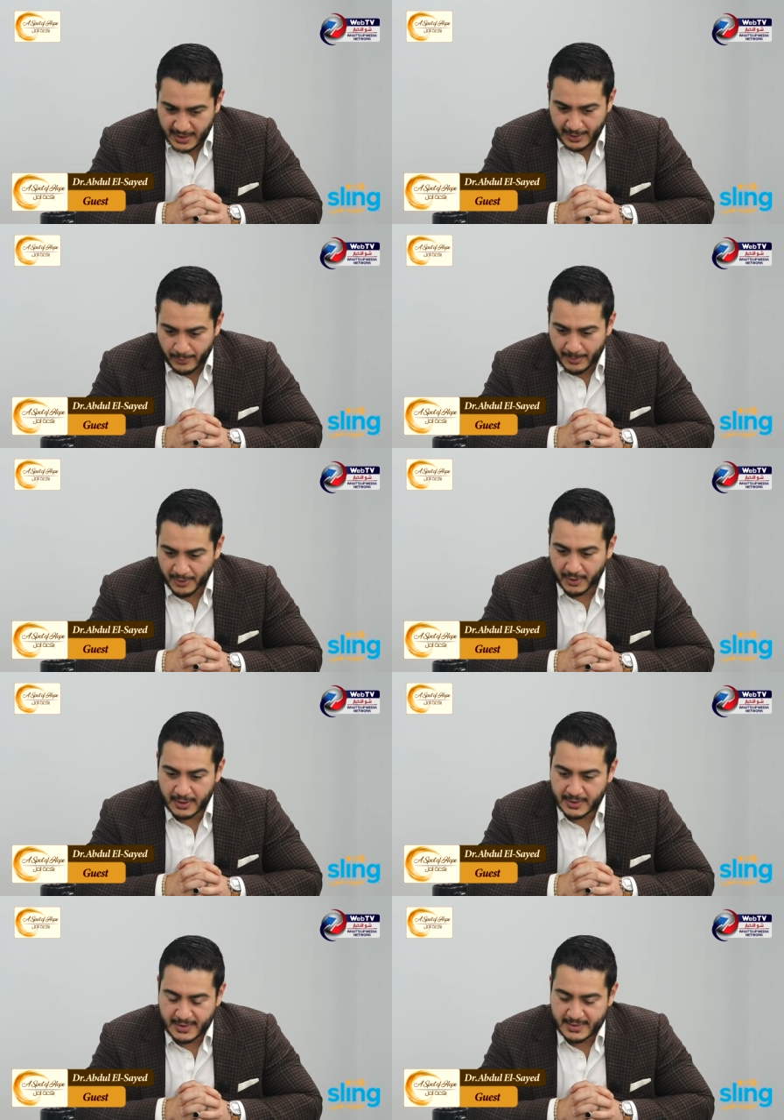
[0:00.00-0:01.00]
And I
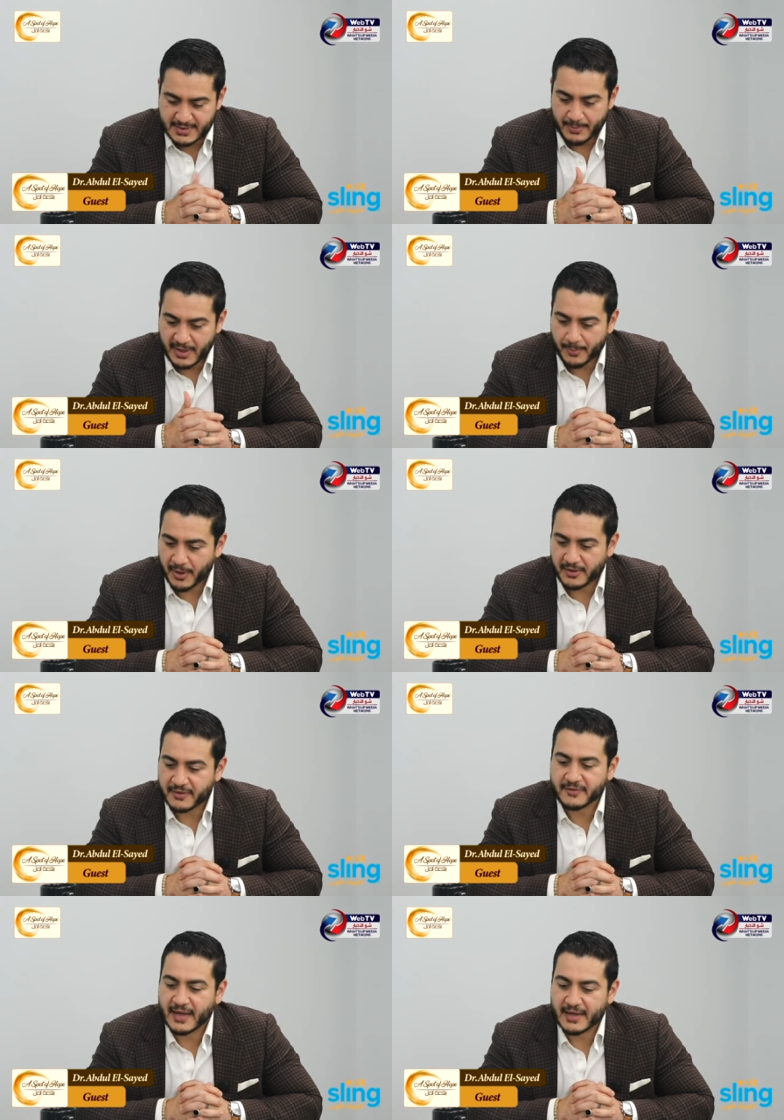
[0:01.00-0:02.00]
remember stepping up onto
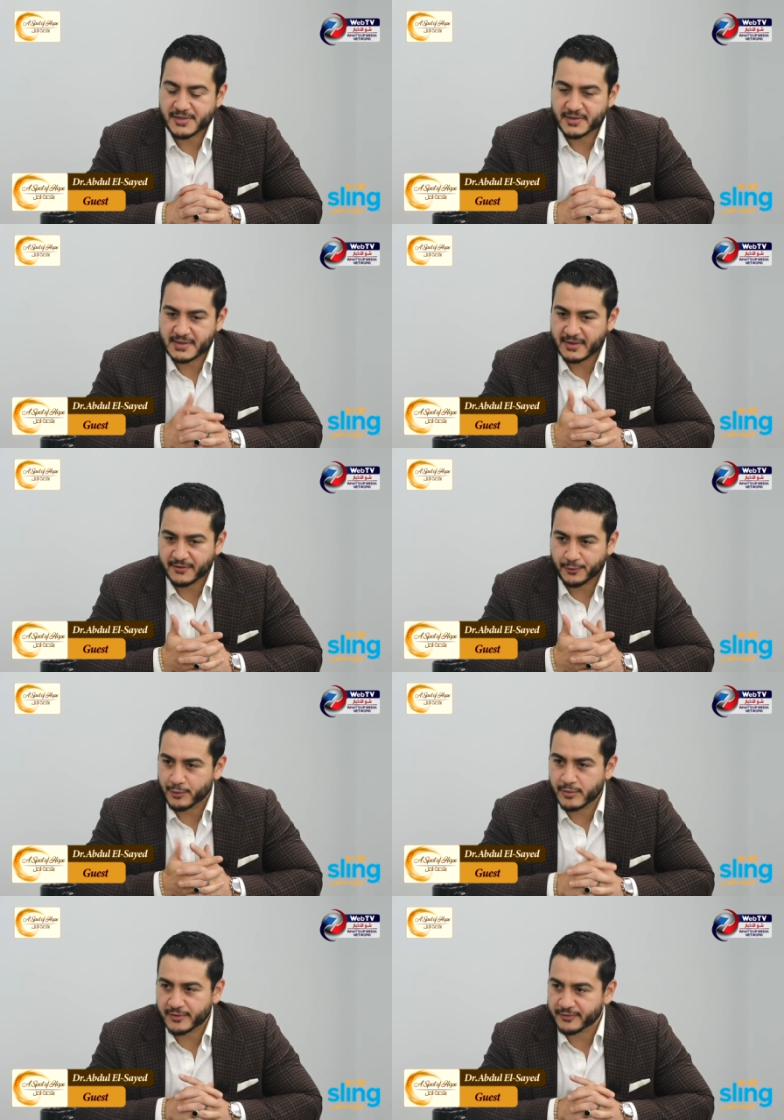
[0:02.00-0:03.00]
the stage and seeing this
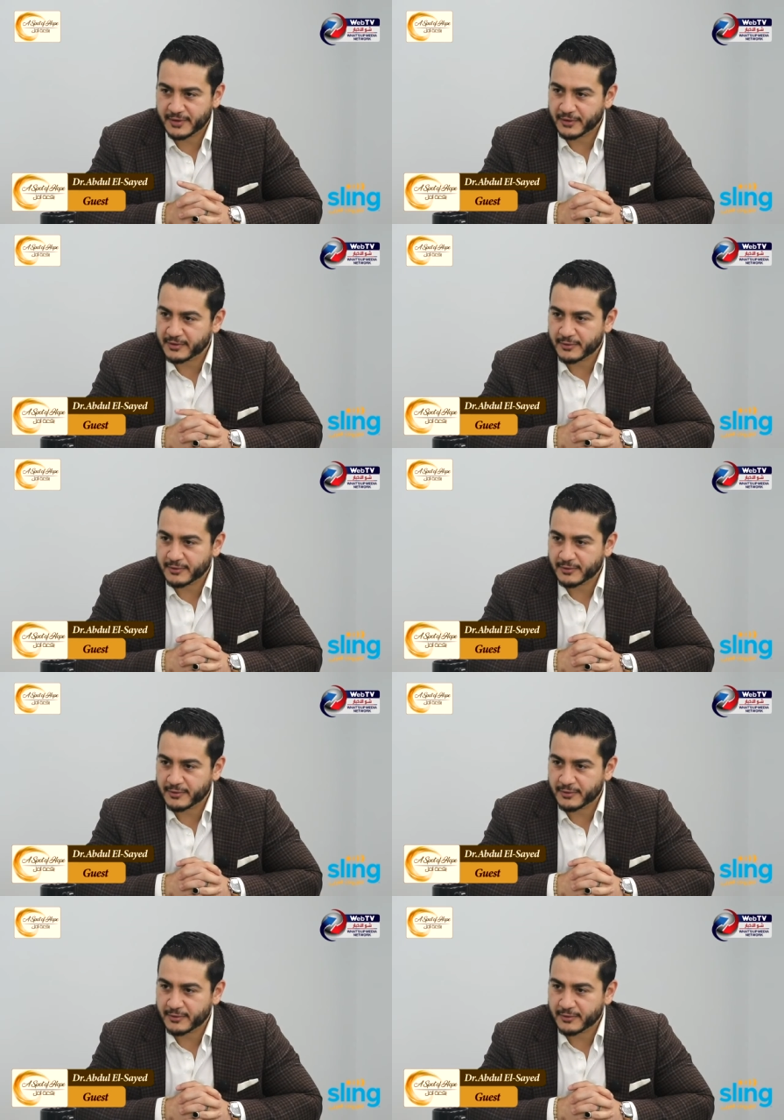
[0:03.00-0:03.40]
room of nearly